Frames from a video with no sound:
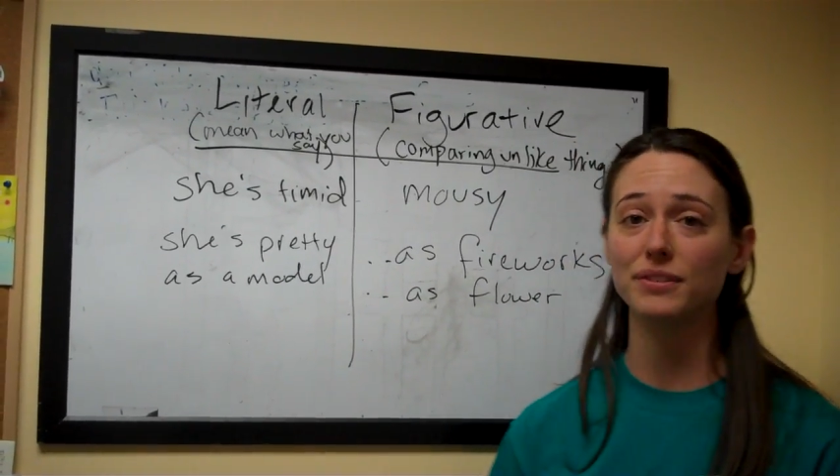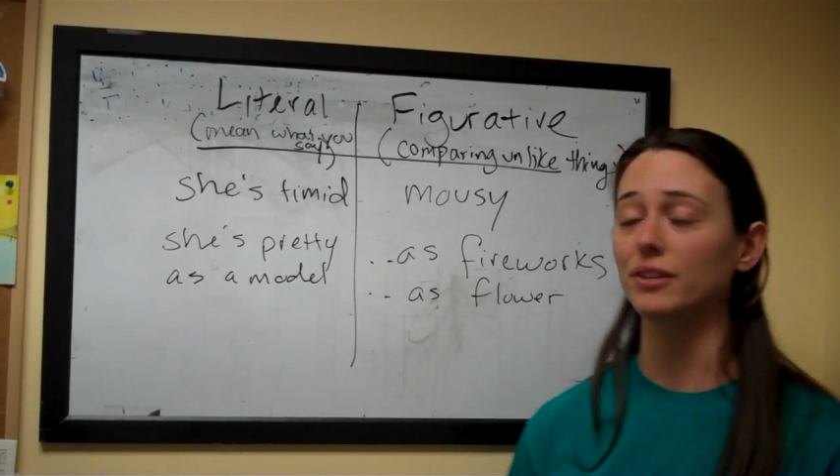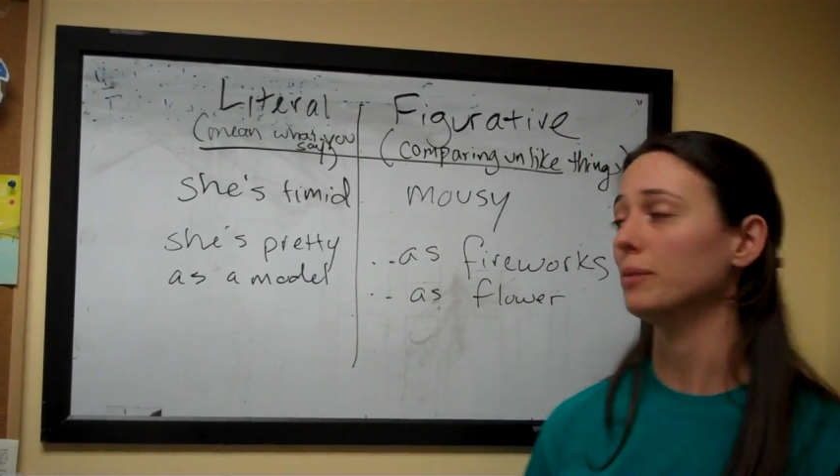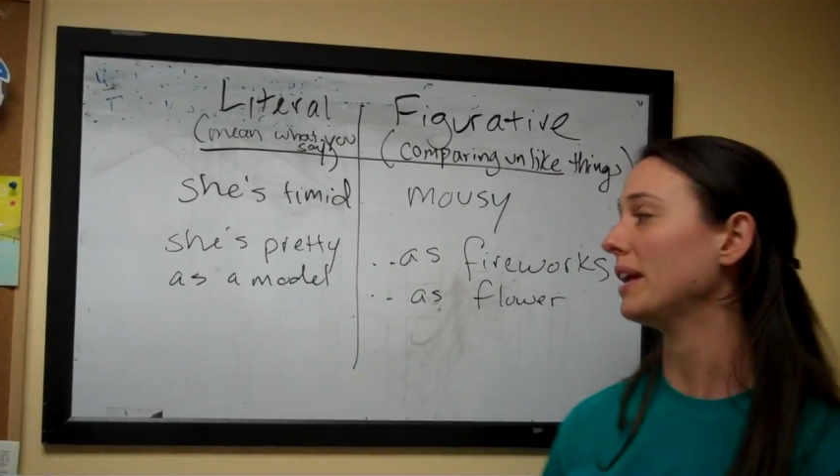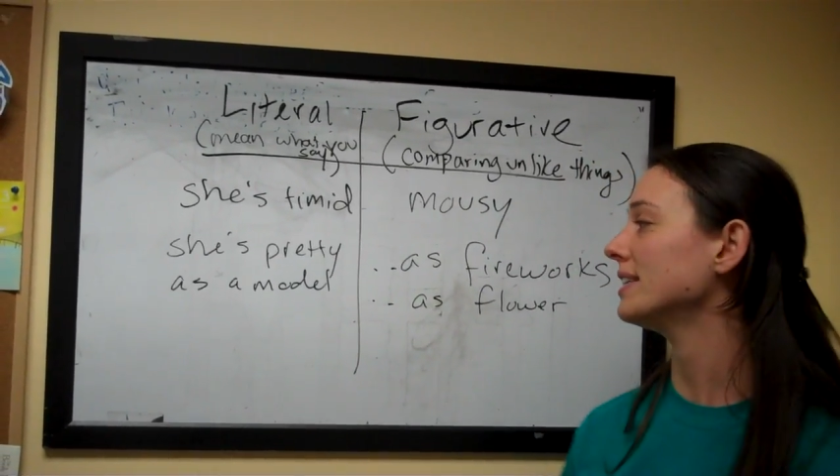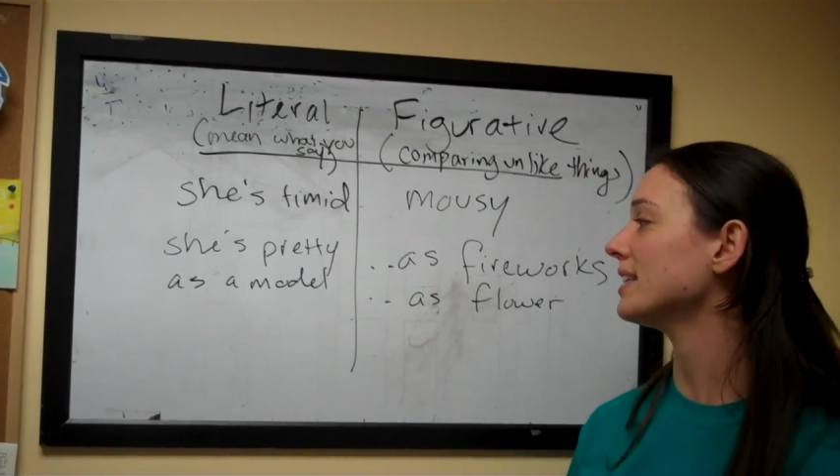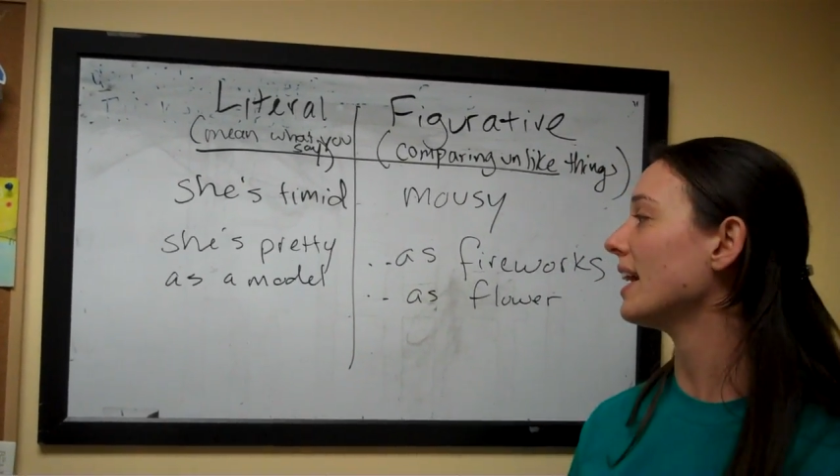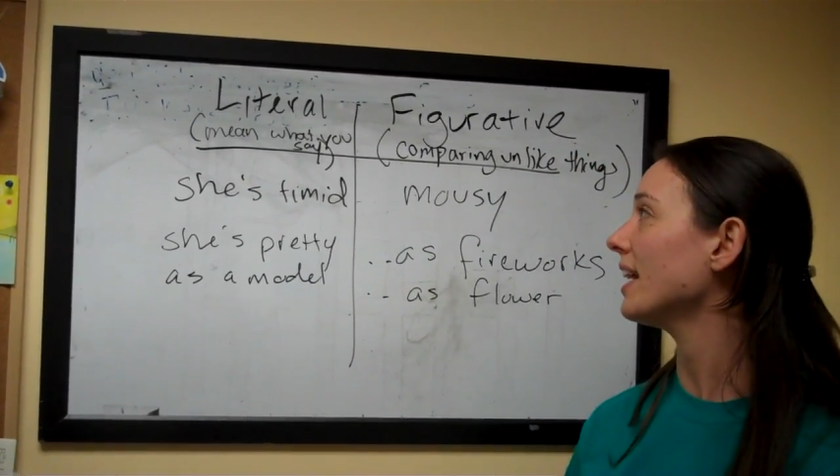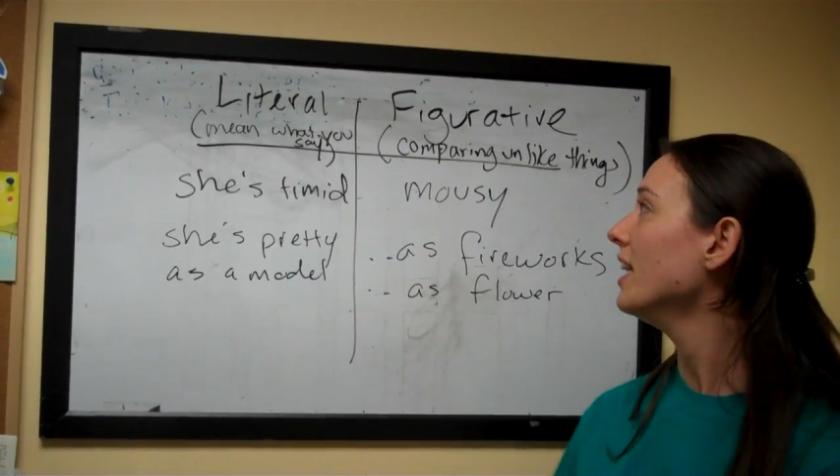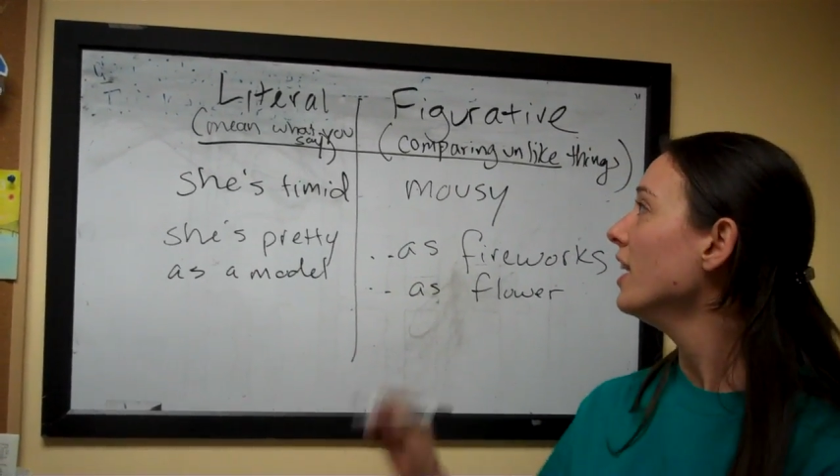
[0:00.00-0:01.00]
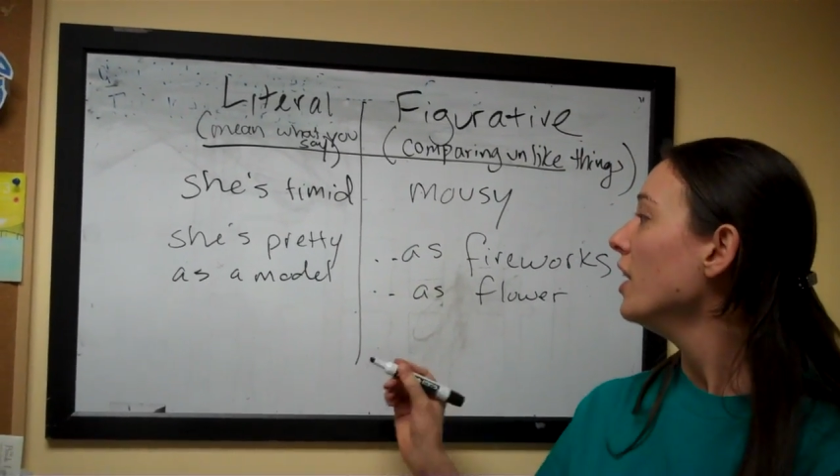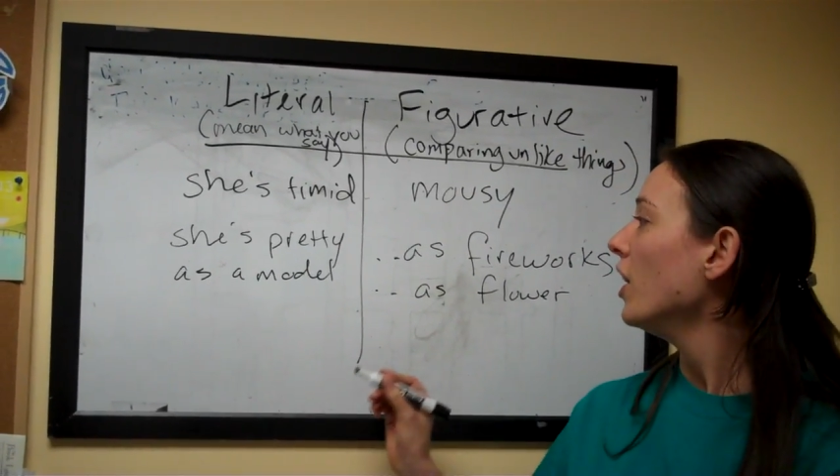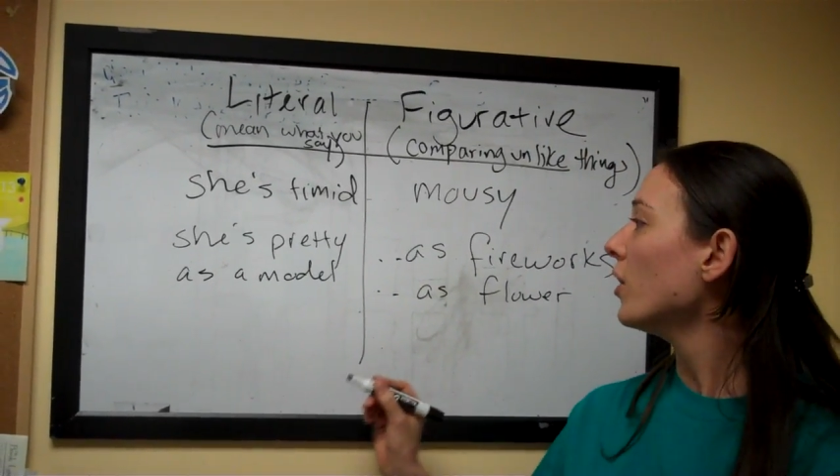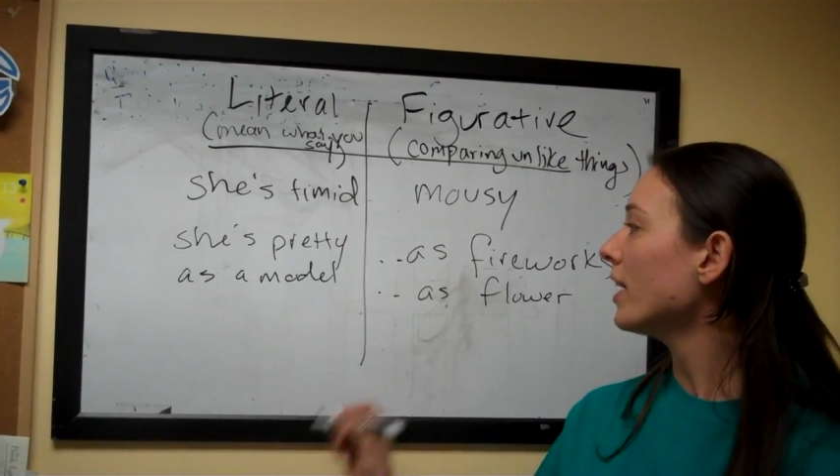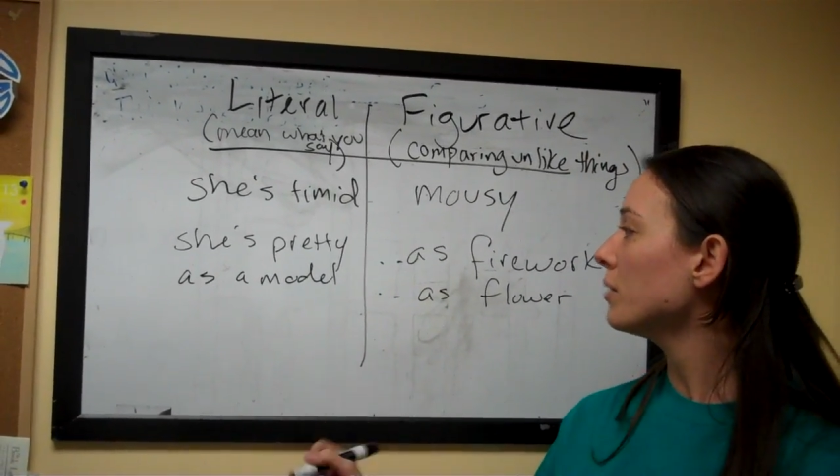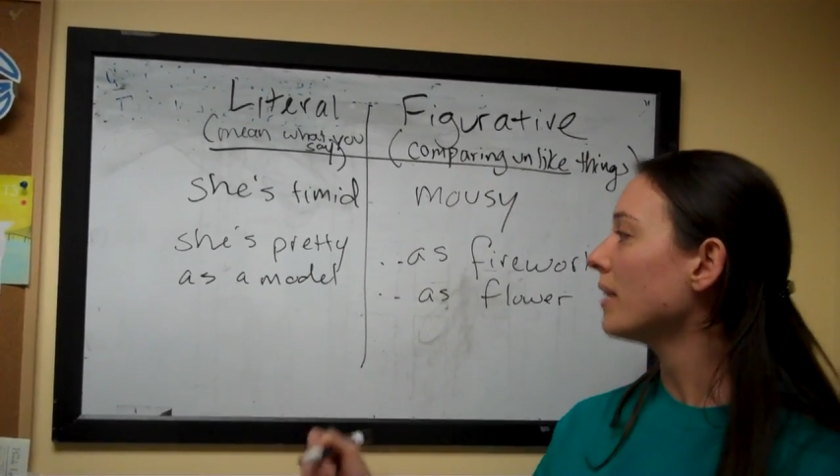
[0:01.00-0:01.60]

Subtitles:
So you might say, okay,